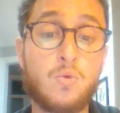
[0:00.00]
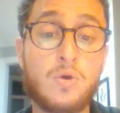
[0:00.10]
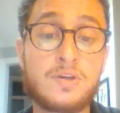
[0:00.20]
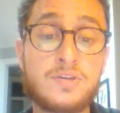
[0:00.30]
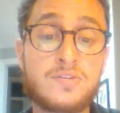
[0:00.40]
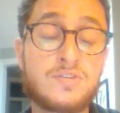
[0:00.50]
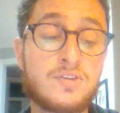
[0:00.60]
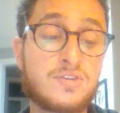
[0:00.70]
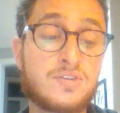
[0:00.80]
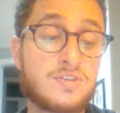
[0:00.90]
Whereas
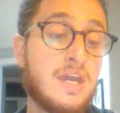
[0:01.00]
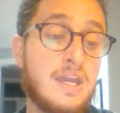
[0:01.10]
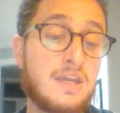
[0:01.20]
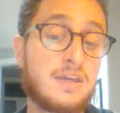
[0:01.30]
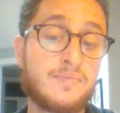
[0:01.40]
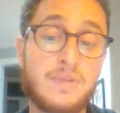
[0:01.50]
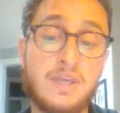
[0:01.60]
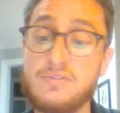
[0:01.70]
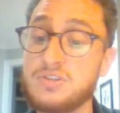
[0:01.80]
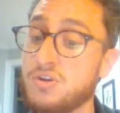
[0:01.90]
this snake,
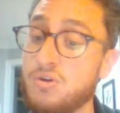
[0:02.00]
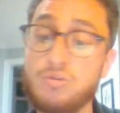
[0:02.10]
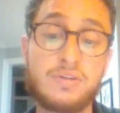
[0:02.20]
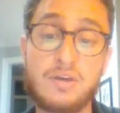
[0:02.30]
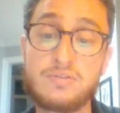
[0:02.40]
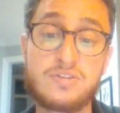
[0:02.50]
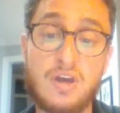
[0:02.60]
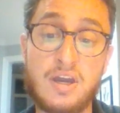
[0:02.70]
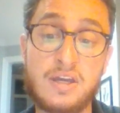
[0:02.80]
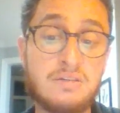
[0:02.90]
if it's cold
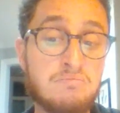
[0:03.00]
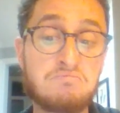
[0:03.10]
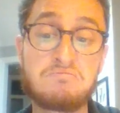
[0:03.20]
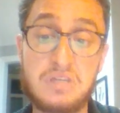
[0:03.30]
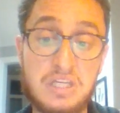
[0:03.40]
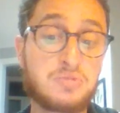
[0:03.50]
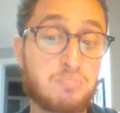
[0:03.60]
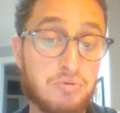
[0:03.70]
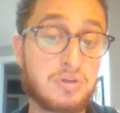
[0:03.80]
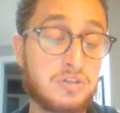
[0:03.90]
outside, he's
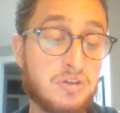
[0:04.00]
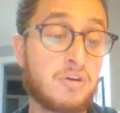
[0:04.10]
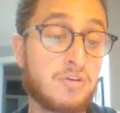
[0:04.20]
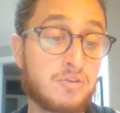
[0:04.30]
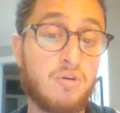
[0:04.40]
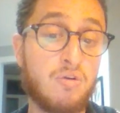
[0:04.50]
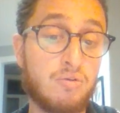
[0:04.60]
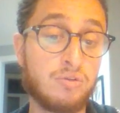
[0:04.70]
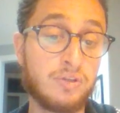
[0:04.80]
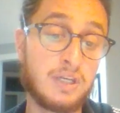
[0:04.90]
pretty darn cold.